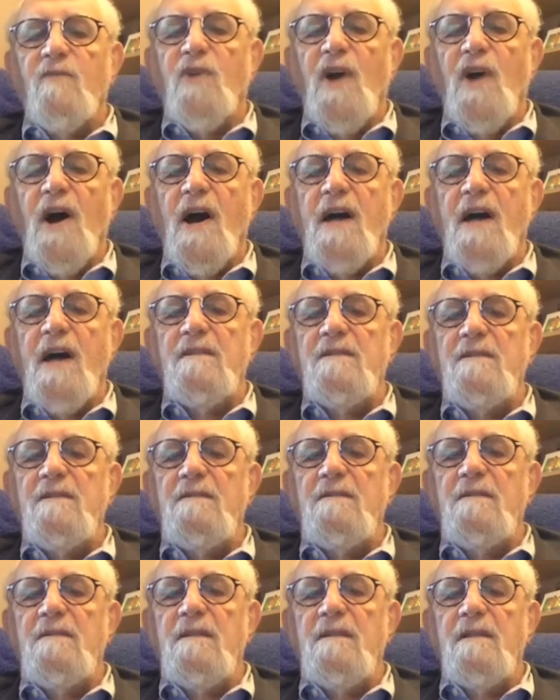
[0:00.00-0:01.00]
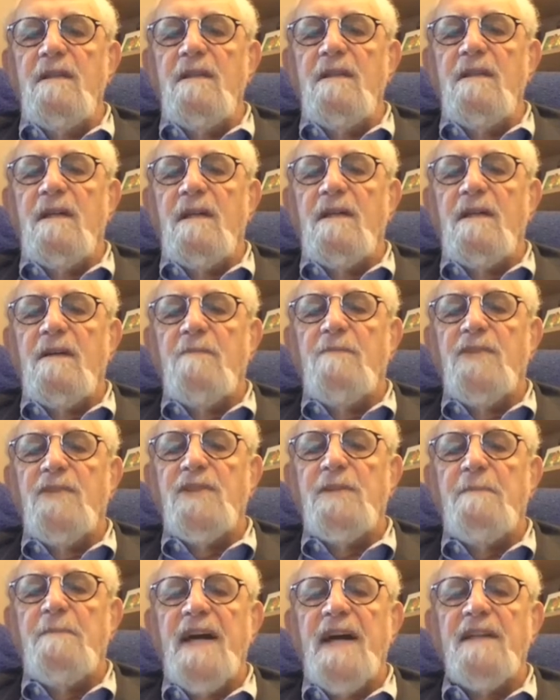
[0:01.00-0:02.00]
of broad
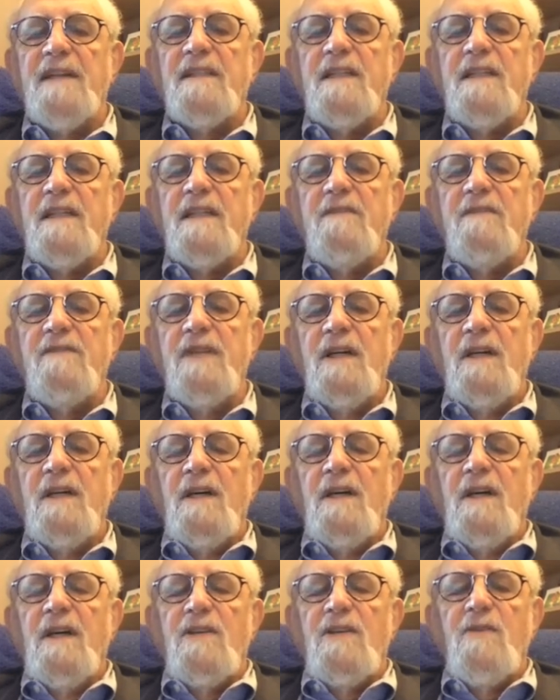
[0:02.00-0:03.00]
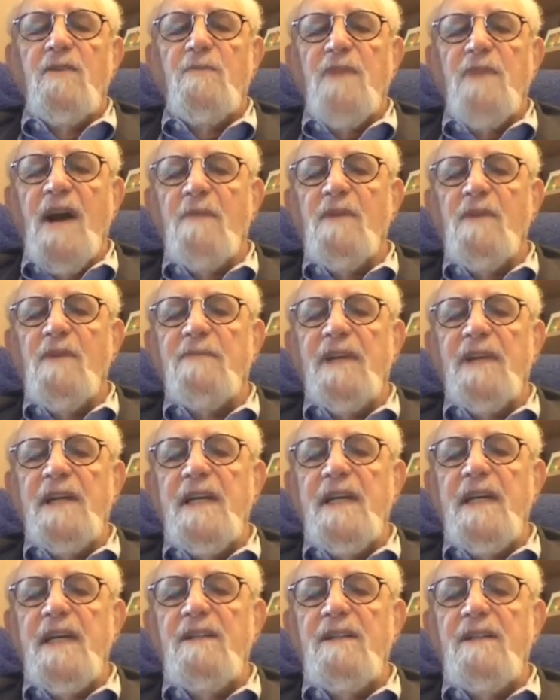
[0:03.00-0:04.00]
perspective, you
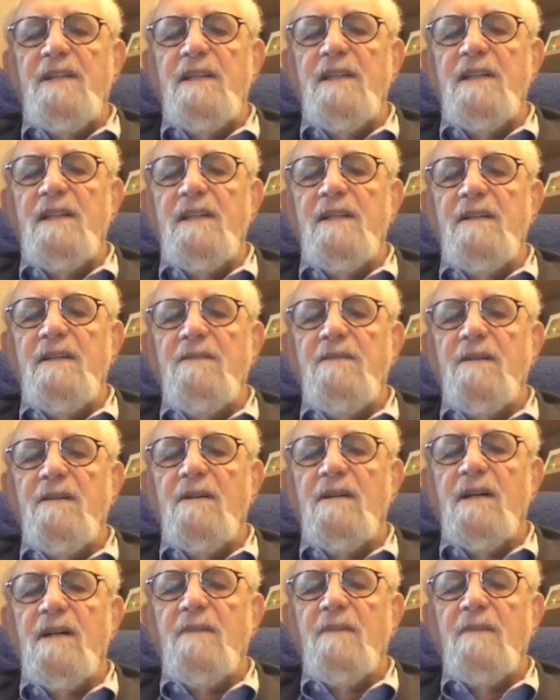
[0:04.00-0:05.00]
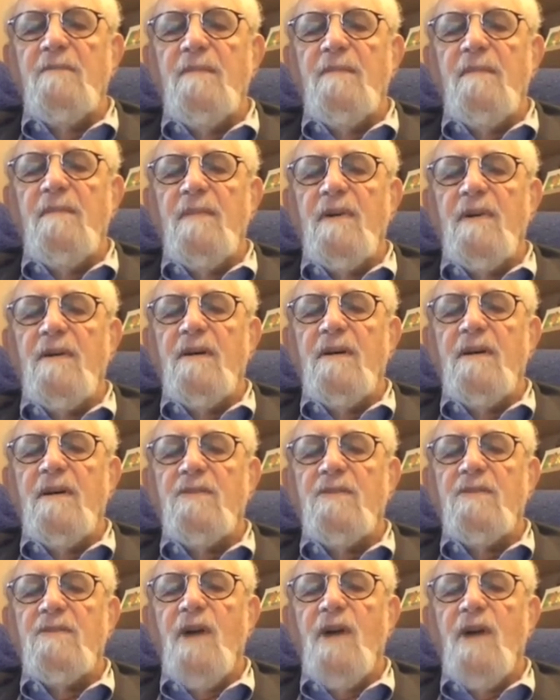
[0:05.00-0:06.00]
probably need to
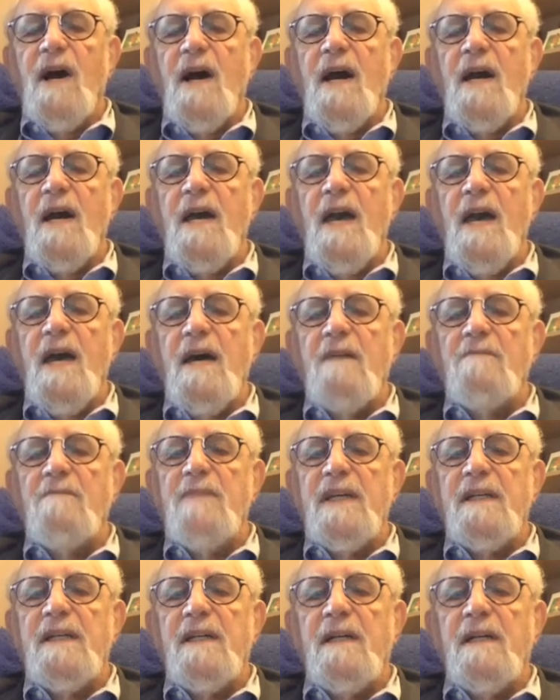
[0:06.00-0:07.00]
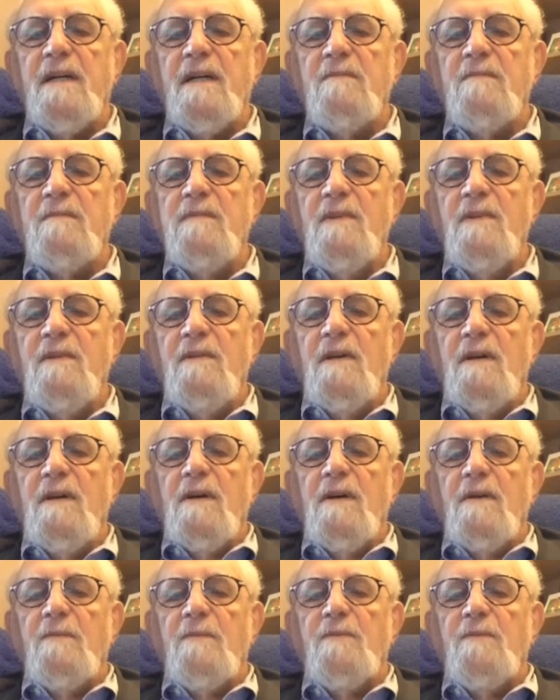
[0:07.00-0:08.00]
try and become
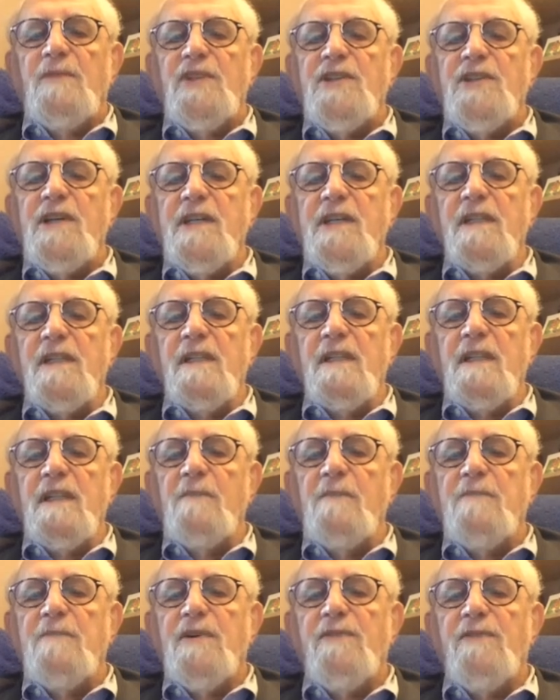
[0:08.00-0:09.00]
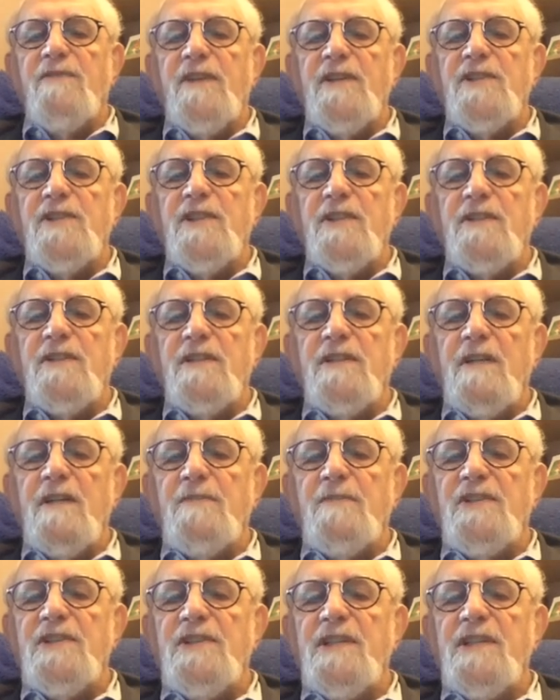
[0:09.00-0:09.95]
particularly proficient in a